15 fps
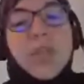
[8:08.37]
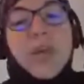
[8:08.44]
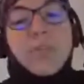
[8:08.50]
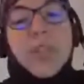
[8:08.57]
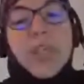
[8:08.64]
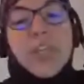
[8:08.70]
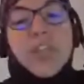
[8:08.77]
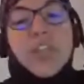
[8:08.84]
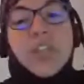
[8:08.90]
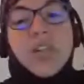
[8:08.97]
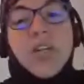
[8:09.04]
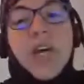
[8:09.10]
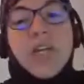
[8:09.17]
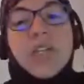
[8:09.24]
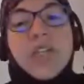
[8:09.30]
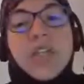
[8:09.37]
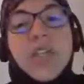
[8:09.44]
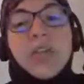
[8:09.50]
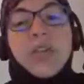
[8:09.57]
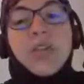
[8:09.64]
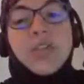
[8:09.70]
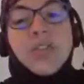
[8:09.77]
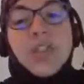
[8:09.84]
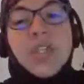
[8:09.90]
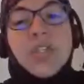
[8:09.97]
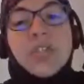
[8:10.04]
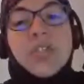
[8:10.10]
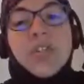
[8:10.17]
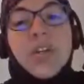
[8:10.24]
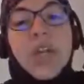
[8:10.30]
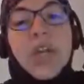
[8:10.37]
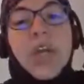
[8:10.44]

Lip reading: application running in container